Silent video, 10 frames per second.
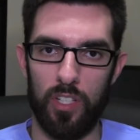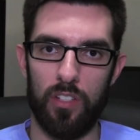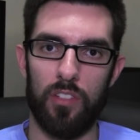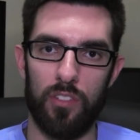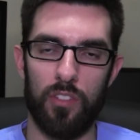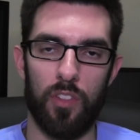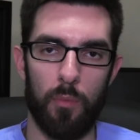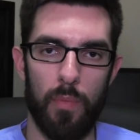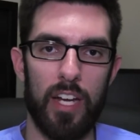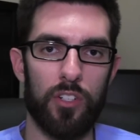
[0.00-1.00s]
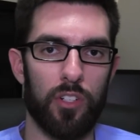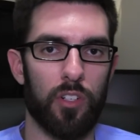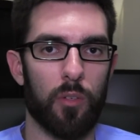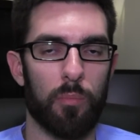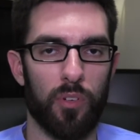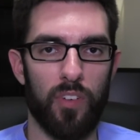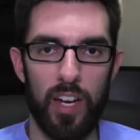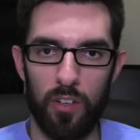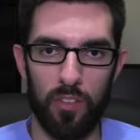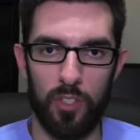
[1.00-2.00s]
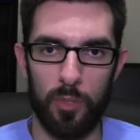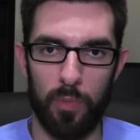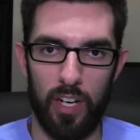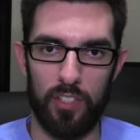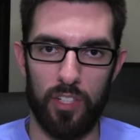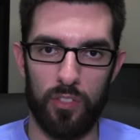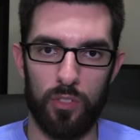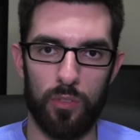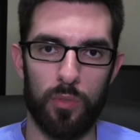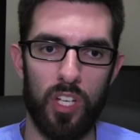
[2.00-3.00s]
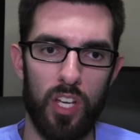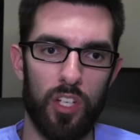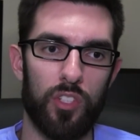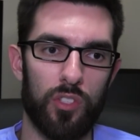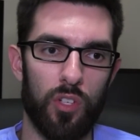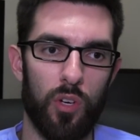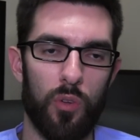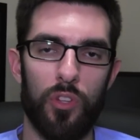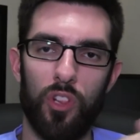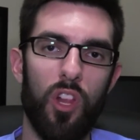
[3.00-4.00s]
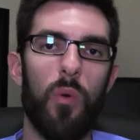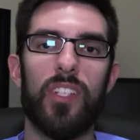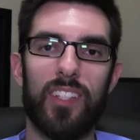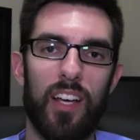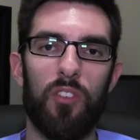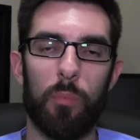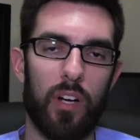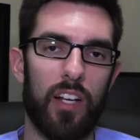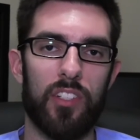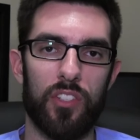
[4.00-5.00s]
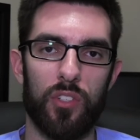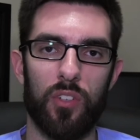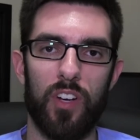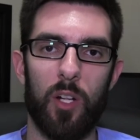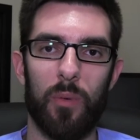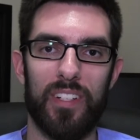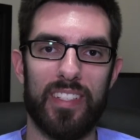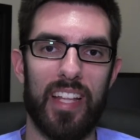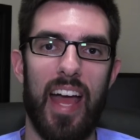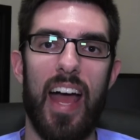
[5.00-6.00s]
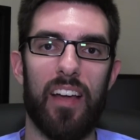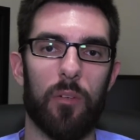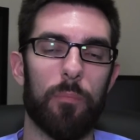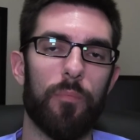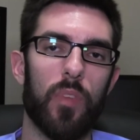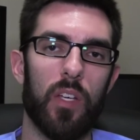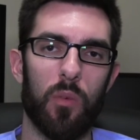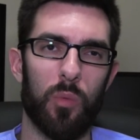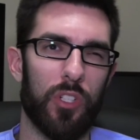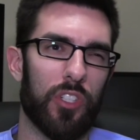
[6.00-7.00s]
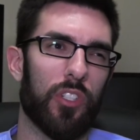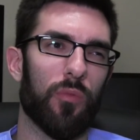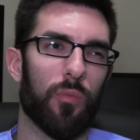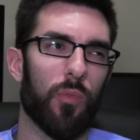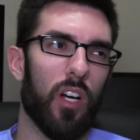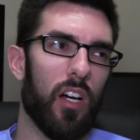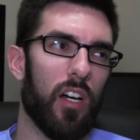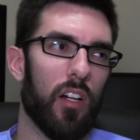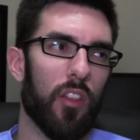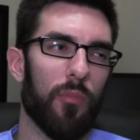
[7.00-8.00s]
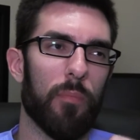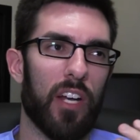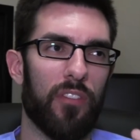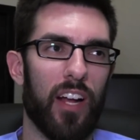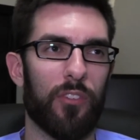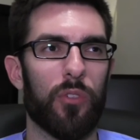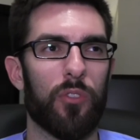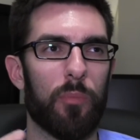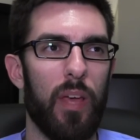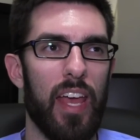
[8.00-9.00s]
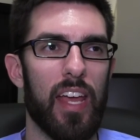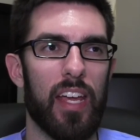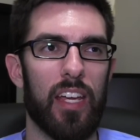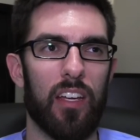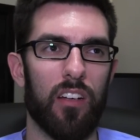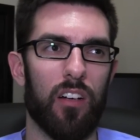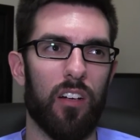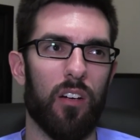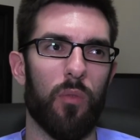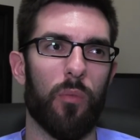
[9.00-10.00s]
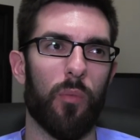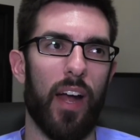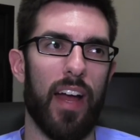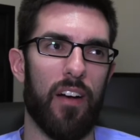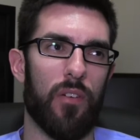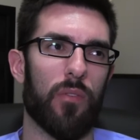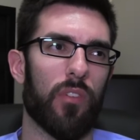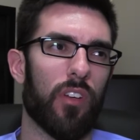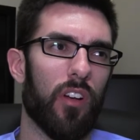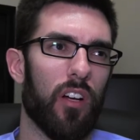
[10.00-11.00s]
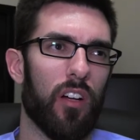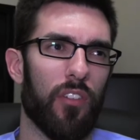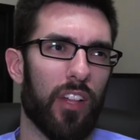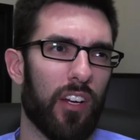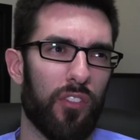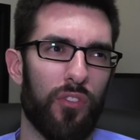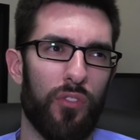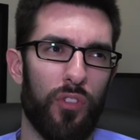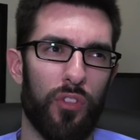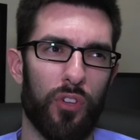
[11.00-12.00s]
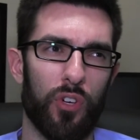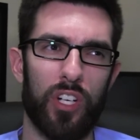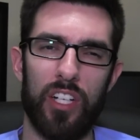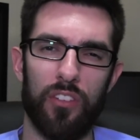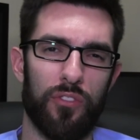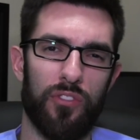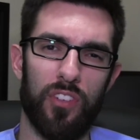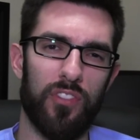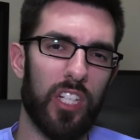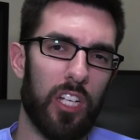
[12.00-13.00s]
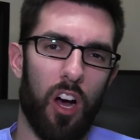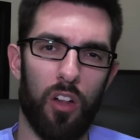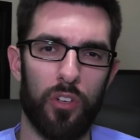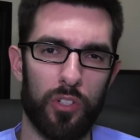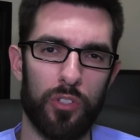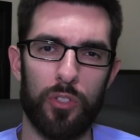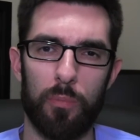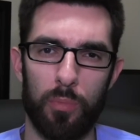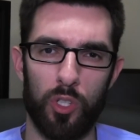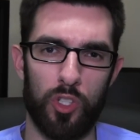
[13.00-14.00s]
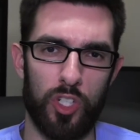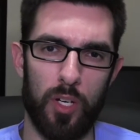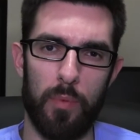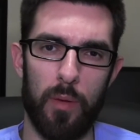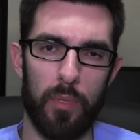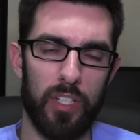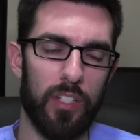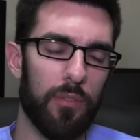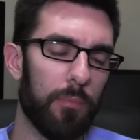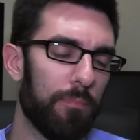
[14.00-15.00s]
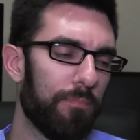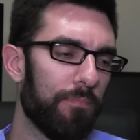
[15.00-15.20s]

is the major provider of these processors, so the lowest level processor available is the Atom, which uh, manufacturers pay around uh, like 30 to 50 dollars per chip, I believe.